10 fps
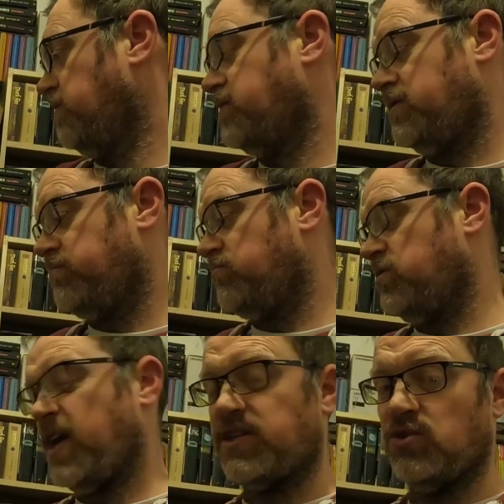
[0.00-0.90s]
I've
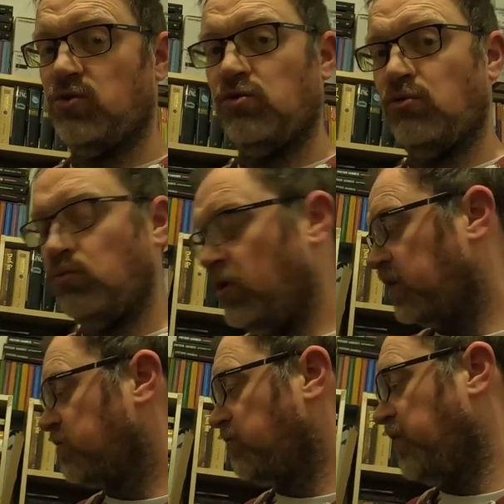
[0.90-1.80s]
checked it all
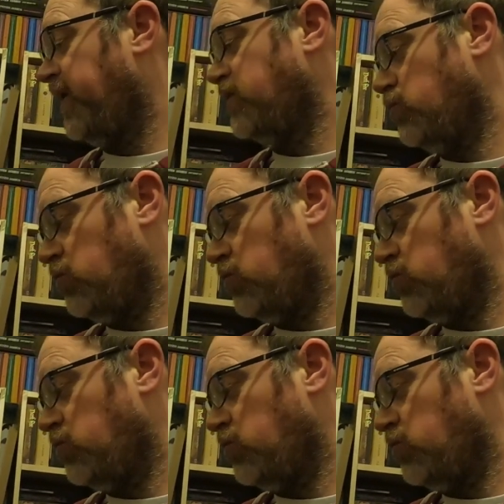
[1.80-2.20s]
works fine, it's all